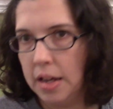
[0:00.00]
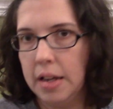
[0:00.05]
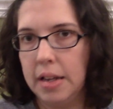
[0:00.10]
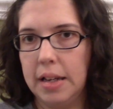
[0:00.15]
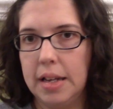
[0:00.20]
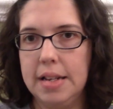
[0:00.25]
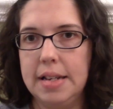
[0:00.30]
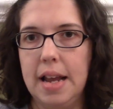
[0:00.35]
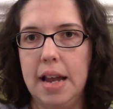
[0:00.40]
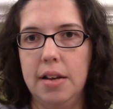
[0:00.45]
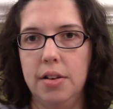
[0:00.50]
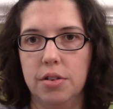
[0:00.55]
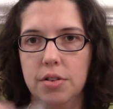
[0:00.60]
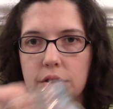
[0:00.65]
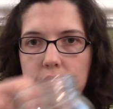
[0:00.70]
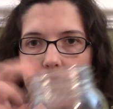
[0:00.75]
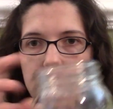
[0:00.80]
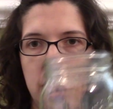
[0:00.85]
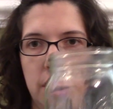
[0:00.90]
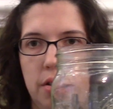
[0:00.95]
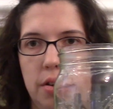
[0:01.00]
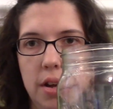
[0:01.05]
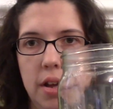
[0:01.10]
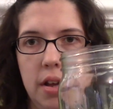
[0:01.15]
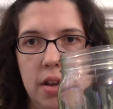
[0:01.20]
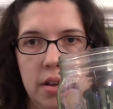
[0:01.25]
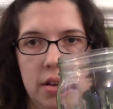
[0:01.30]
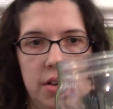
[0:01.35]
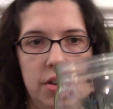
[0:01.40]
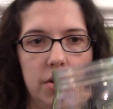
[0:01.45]
containers, so
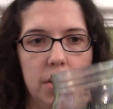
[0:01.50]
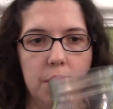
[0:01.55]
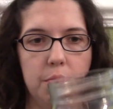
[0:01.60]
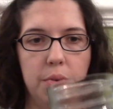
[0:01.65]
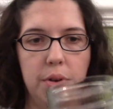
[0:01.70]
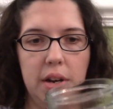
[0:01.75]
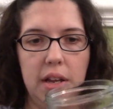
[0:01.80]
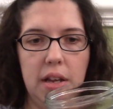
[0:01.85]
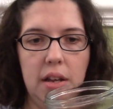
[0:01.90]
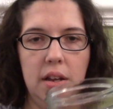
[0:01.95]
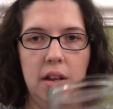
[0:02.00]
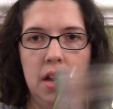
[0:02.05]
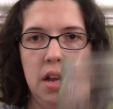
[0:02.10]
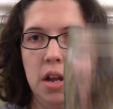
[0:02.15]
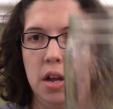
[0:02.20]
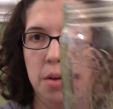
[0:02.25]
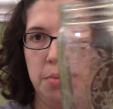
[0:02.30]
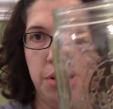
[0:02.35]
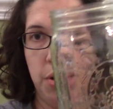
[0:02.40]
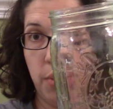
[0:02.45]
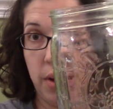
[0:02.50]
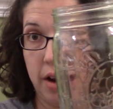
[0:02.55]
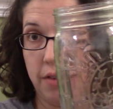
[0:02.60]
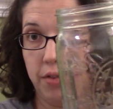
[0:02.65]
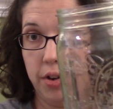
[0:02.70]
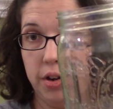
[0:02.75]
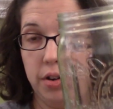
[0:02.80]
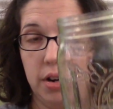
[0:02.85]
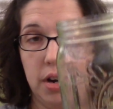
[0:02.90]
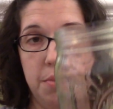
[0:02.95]
you can put
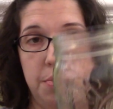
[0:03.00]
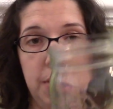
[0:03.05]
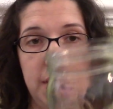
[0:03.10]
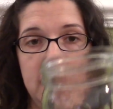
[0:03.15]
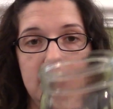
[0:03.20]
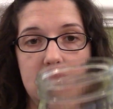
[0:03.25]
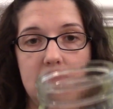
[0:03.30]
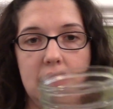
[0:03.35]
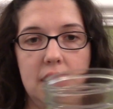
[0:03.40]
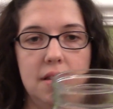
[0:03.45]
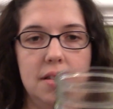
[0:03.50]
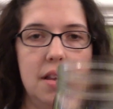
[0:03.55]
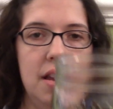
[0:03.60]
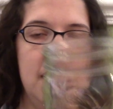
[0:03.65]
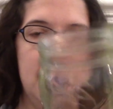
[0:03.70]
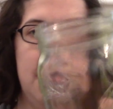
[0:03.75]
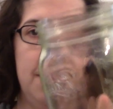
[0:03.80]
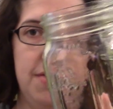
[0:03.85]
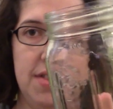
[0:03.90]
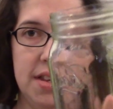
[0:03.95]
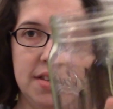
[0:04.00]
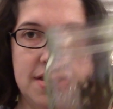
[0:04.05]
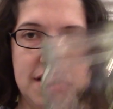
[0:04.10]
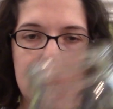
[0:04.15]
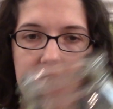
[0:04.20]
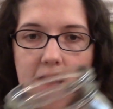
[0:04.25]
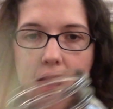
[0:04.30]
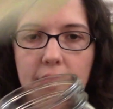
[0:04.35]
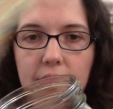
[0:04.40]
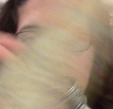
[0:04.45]
whatever you're going to put in this. If this
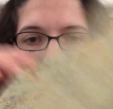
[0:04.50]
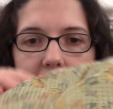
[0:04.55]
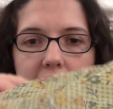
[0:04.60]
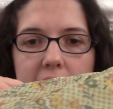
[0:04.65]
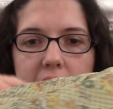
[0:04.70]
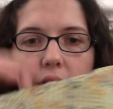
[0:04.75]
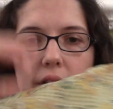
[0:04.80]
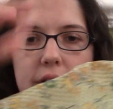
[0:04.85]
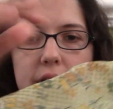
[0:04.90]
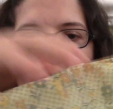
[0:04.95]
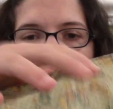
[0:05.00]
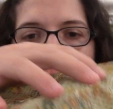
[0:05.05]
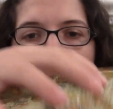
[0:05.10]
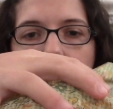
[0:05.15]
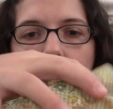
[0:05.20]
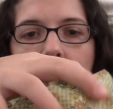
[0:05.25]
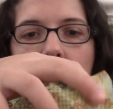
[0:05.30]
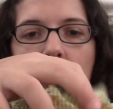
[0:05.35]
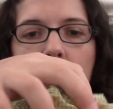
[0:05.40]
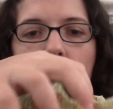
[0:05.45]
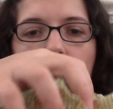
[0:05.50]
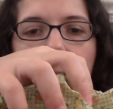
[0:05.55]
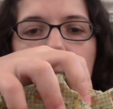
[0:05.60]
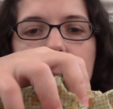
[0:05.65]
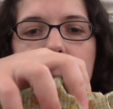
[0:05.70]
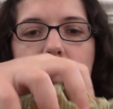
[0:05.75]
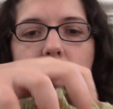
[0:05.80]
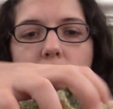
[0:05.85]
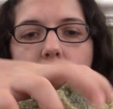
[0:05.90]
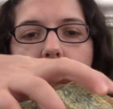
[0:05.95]
didn't have a lid or some
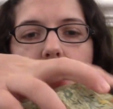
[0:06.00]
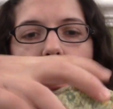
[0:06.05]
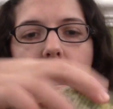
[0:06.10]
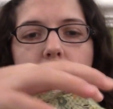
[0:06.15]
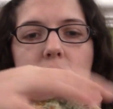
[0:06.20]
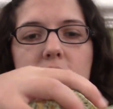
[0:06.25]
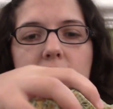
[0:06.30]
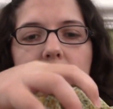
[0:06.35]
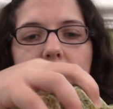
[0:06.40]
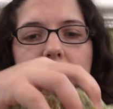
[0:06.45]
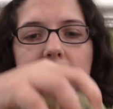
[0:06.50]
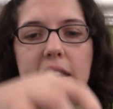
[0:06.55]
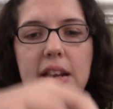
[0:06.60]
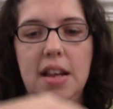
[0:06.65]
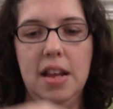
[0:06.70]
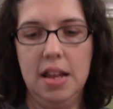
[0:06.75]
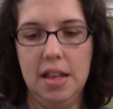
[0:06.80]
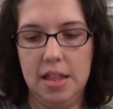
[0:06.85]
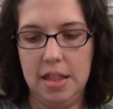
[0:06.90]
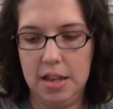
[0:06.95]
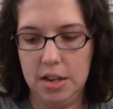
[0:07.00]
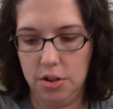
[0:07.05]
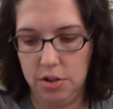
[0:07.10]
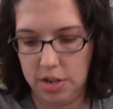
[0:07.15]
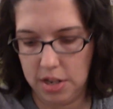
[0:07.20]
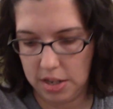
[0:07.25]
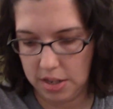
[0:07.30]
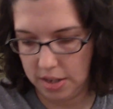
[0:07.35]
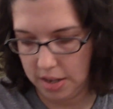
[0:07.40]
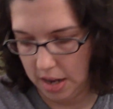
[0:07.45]
reason you couldn't use a lid, then you
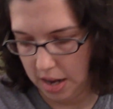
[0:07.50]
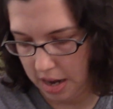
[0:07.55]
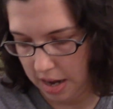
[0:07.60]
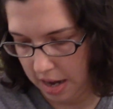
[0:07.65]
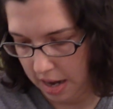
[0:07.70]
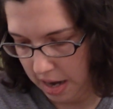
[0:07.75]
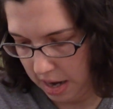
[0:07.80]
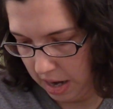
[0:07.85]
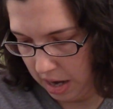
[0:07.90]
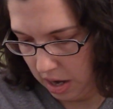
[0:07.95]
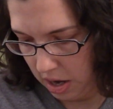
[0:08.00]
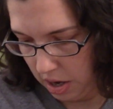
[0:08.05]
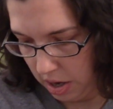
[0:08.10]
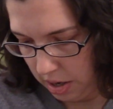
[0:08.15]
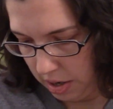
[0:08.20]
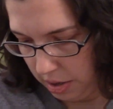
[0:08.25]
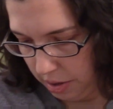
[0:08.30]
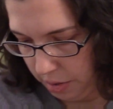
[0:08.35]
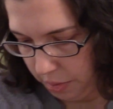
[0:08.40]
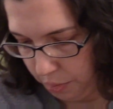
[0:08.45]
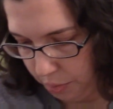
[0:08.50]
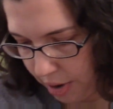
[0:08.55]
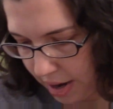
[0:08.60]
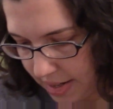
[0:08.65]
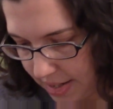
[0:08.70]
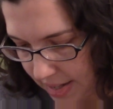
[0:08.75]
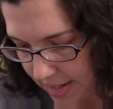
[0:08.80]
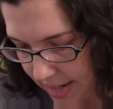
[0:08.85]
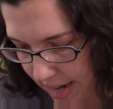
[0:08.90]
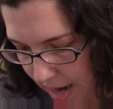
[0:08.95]
just
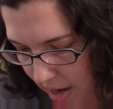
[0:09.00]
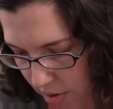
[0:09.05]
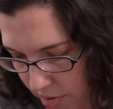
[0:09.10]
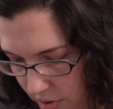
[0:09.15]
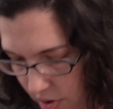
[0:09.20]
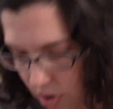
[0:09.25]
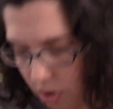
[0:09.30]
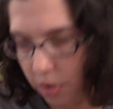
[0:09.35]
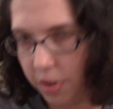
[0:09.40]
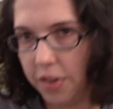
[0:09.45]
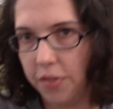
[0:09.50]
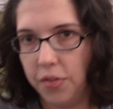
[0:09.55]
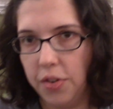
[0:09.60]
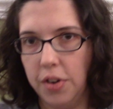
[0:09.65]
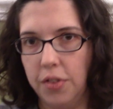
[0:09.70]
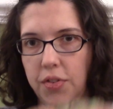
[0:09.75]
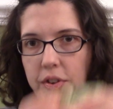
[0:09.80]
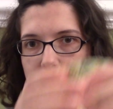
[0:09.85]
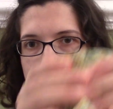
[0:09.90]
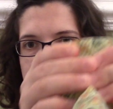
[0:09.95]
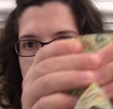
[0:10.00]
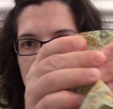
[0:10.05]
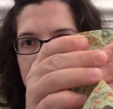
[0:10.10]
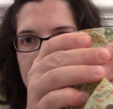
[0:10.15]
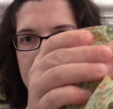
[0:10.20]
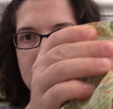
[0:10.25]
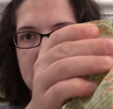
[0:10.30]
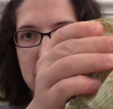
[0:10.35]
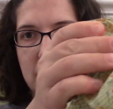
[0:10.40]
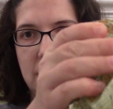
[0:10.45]
press it down, hold it for a few
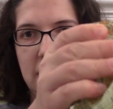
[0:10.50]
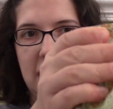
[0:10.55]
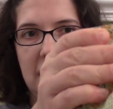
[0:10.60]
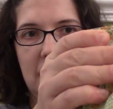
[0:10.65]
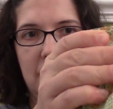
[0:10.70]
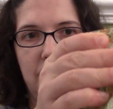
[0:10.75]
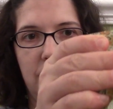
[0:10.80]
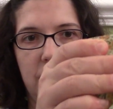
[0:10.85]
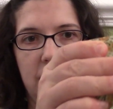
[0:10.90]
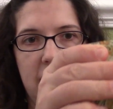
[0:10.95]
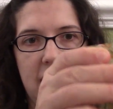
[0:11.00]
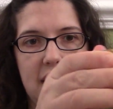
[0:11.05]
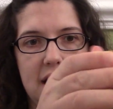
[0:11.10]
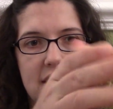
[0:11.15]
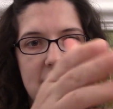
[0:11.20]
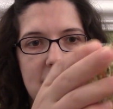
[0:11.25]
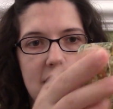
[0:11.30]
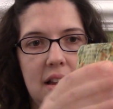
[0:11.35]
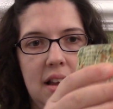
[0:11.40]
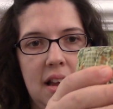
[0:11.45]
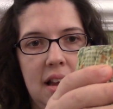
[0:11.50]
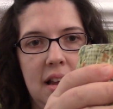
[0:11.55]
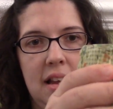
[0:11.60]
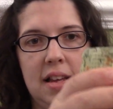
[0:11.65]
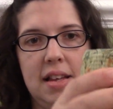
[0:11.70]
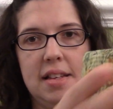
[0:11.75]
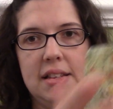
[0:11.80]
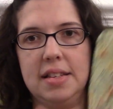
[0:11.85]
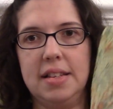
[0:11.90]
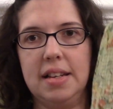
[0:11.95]
seconds so the heat of your hands
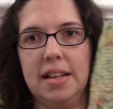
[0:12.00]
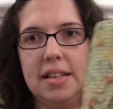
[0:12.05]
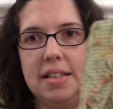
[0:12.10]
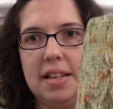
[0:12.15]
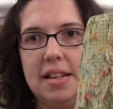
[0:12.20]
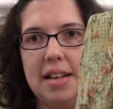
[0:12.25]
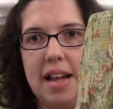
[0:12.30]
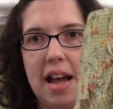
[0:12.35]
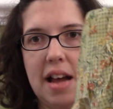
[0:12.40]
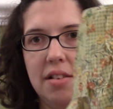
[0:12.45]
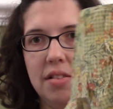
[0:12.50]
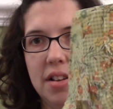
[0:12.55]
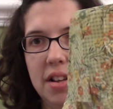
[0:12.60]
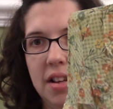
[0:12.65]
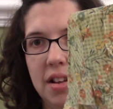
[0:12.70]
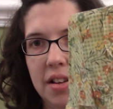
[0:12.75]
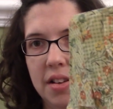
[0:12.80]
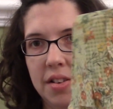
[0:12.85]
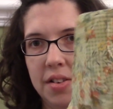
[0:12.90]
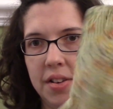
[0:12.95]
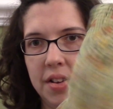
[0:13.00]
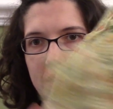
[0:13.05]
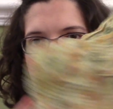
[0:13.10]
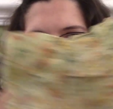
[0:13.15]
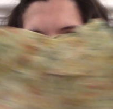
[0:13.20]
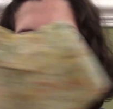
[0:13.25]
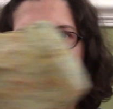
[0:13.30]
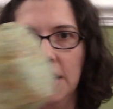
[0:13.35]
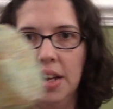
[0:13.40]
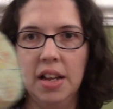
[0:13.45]
sticks it down,
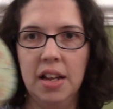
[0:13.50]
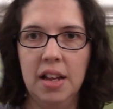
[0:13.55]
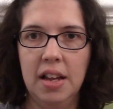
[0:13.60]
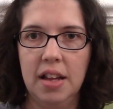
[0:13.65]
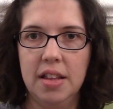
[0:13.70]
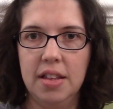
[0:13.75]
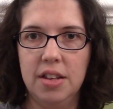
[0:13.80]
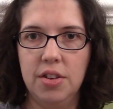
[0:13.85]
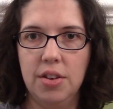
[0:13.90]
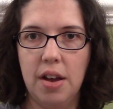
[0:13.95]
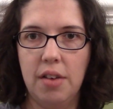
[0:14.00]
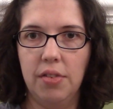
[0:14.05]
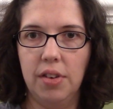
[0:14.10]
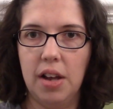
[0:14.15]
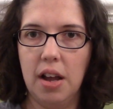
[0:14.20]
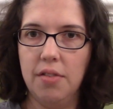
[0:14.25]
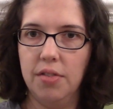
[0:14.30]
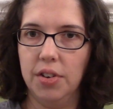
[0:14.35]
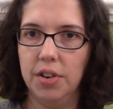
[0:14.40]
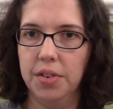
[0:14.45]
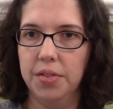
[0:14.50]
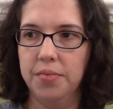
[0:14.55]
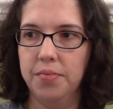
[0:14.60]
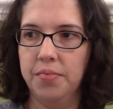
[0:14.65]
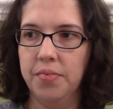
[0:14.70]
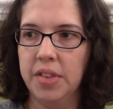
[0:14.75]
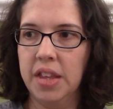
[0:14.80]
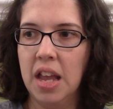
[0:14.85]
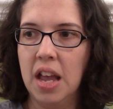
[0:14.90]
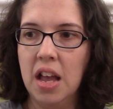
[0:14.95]
then you have a cover.
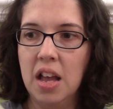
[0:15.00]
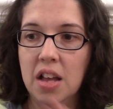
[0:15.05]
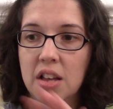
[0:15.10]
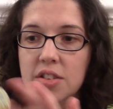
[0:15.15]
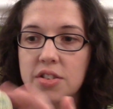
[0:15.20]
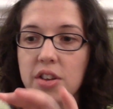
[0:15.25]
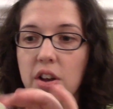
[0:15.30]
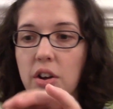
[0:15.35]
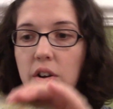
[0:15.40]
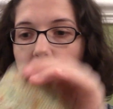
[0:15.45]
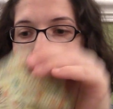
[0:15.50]
So